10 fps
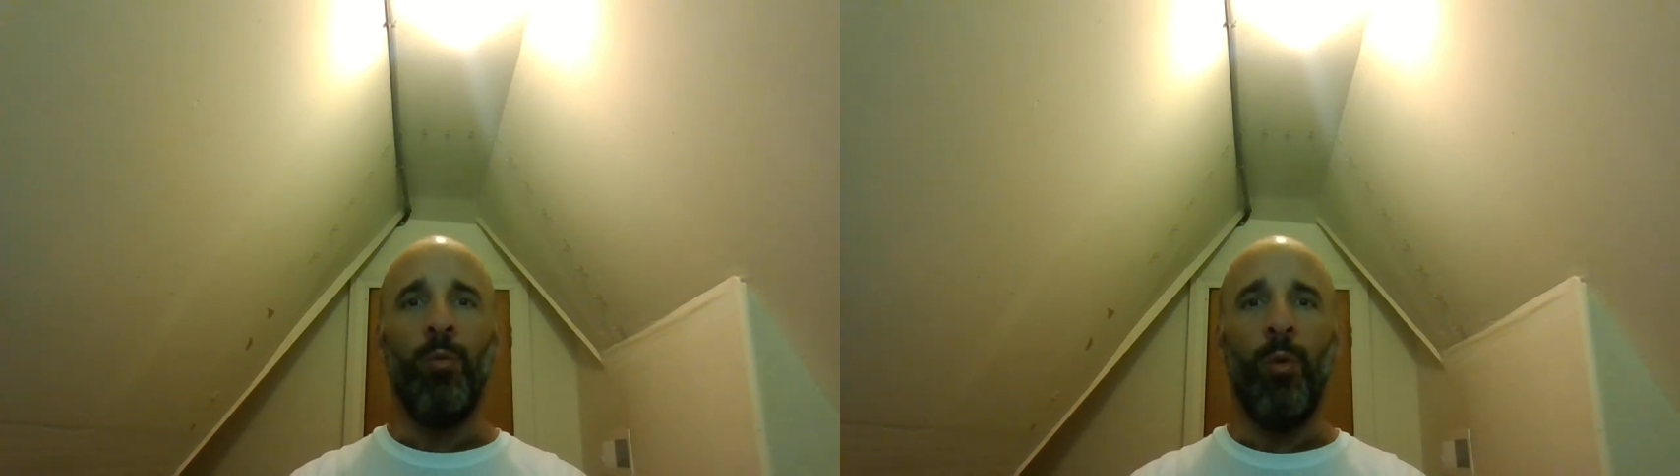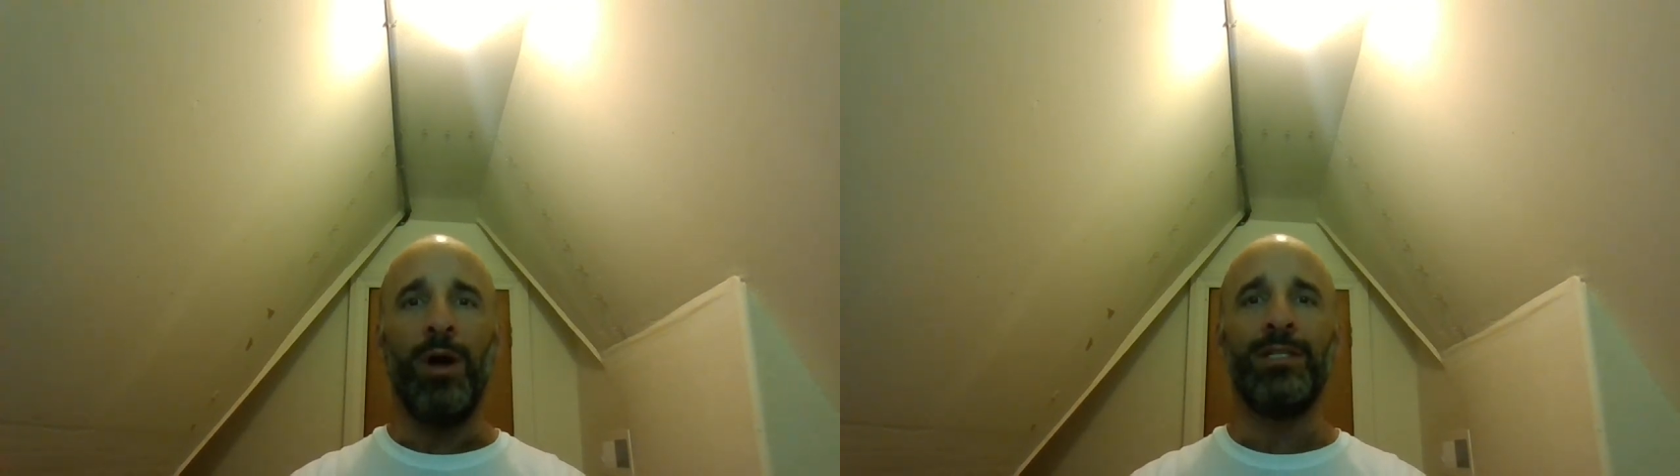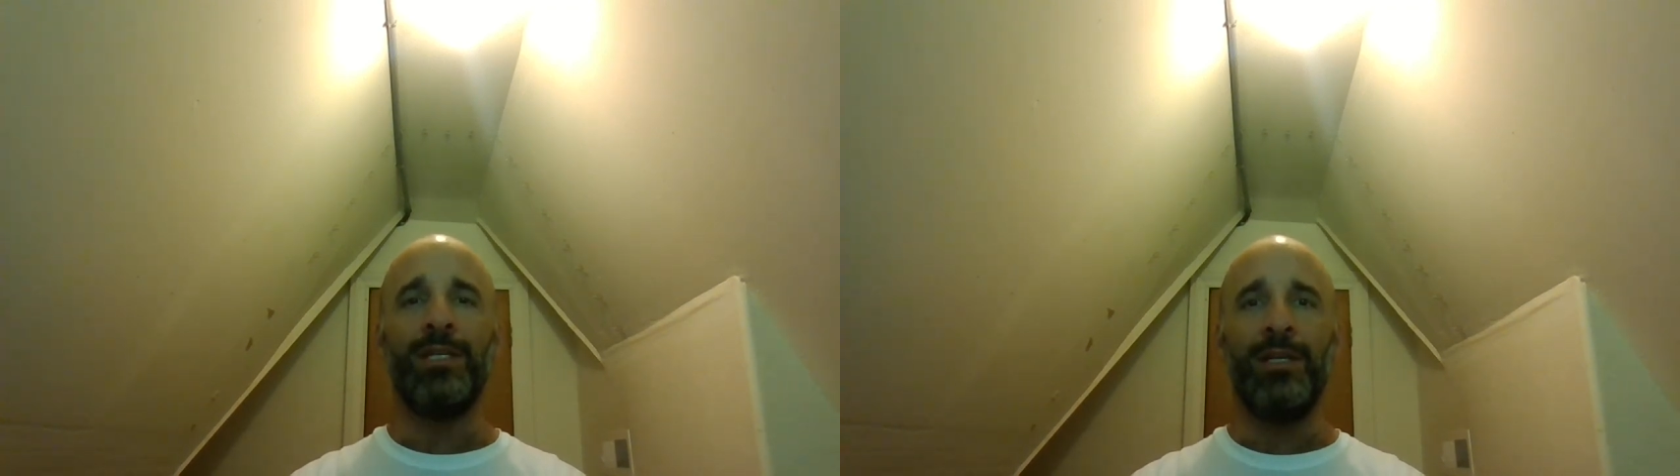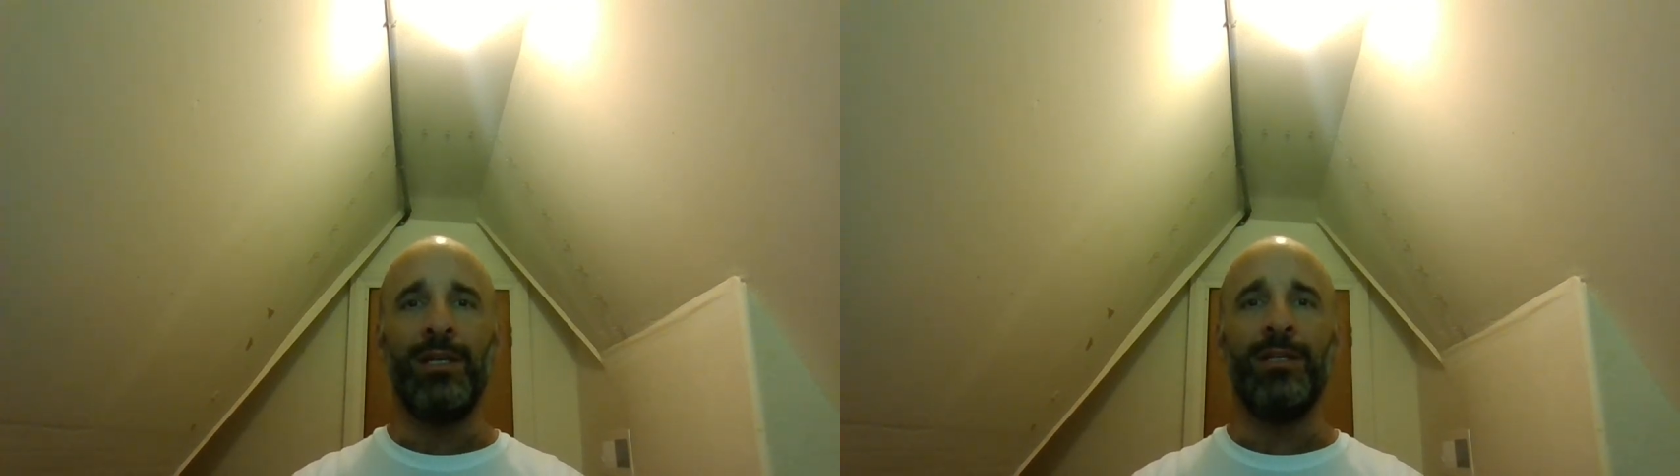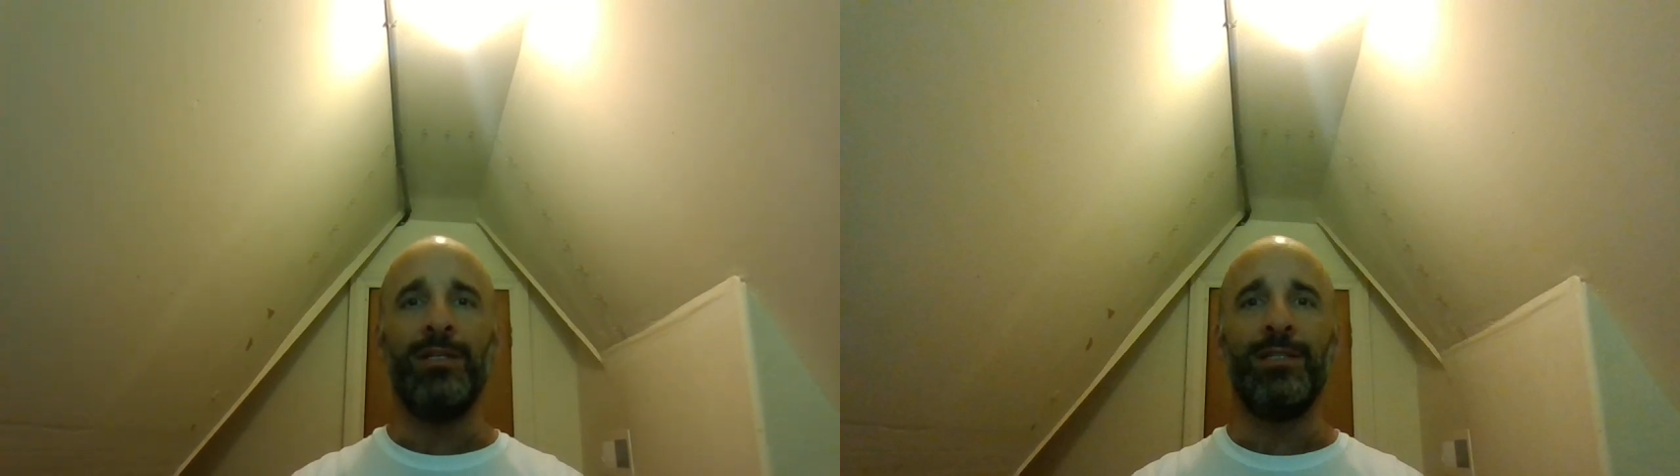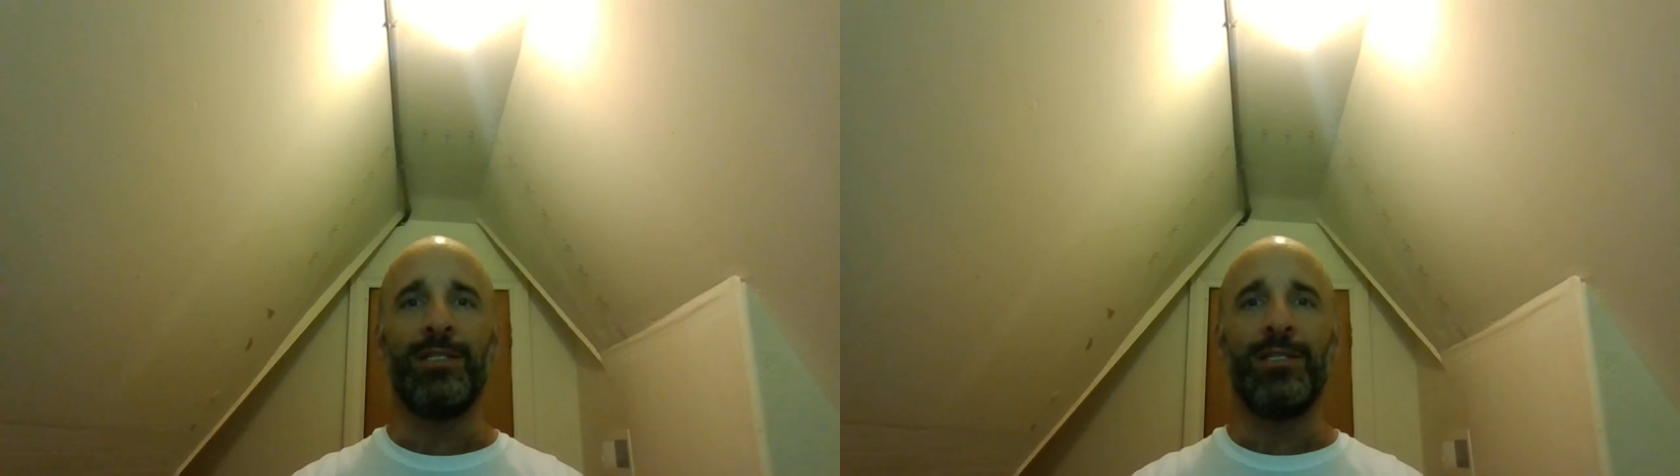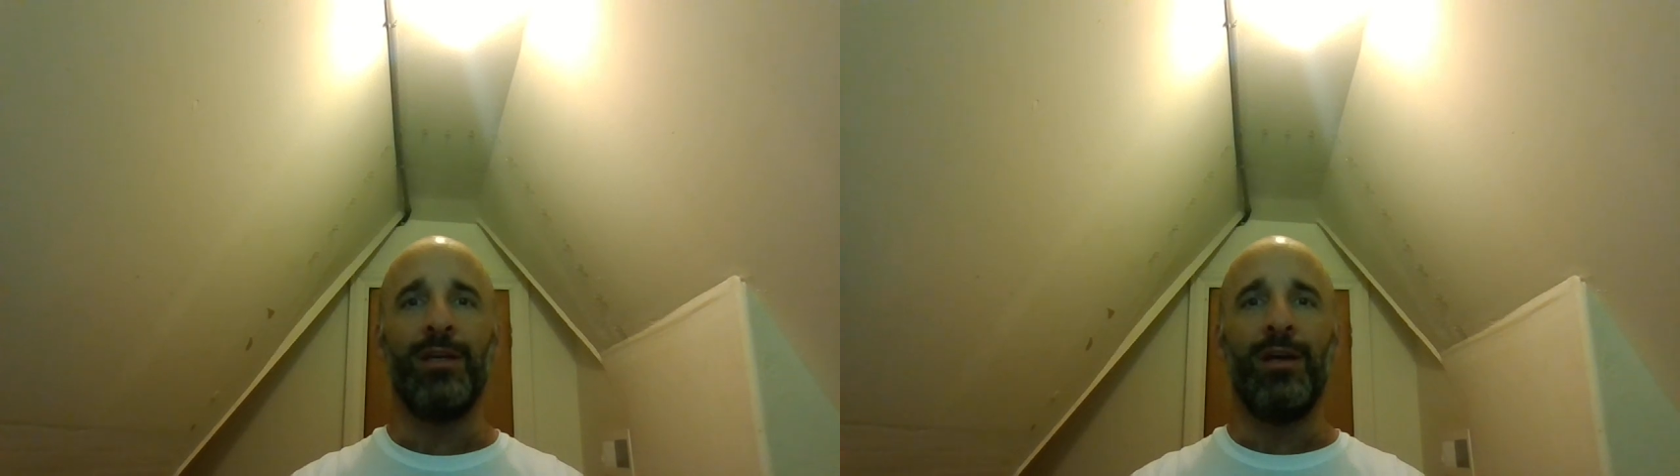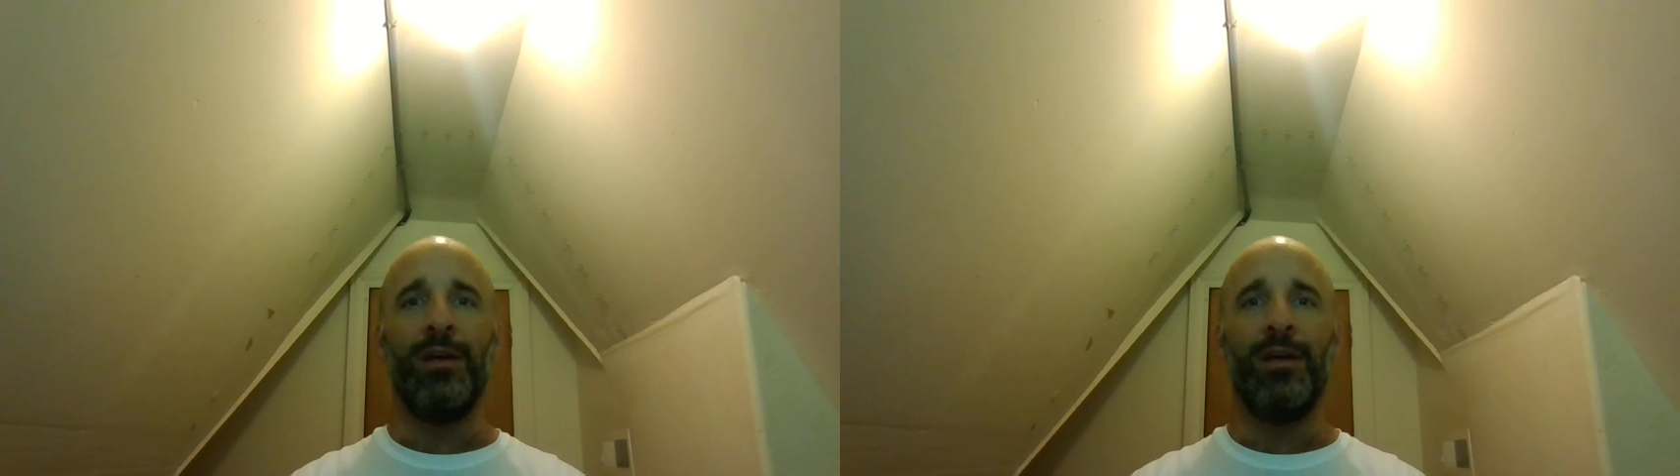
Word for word: what is